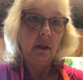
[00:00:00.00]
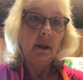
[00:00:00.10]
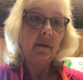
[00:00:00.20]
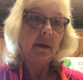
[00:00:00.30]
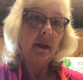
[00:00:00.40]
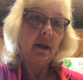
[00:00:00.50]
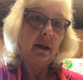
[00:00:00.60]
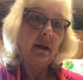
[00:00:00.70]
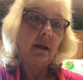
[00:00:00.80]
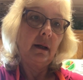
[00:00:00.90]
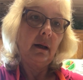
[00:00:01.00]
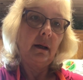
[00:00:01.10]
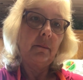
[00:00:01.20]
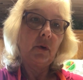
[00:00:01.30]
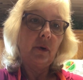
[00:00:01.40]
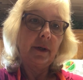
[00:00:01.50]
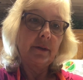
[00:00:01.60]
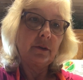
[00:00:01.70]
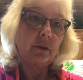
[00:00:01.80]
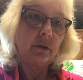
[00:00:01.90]
And then I'm going
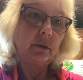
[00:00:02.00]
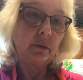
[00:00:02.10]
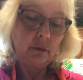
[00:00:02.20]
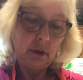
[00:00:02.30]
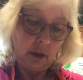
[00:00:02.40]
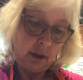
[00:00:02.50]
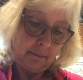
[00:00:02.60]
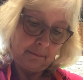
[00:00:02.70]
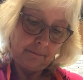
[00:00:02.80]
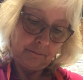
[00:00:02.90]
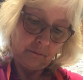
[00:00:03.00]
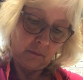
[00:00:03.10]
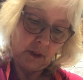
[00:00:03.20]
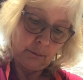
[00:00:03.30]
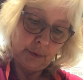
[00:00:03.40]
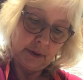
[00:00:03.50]
to put a